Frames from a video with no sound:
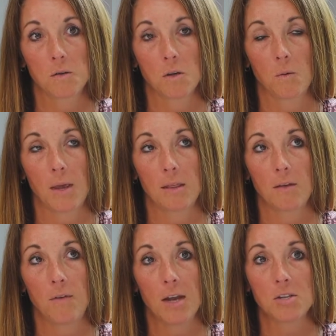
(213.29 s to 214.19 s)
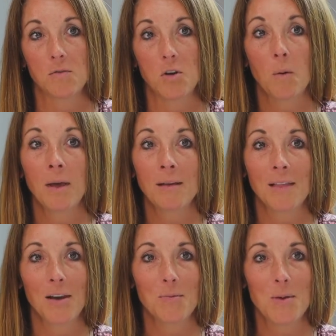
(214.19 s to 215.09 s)
So we had the advantage of knowing a
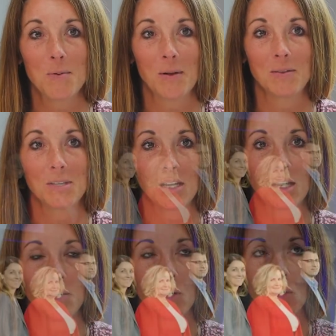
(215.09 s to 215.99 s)
lot of people on the team,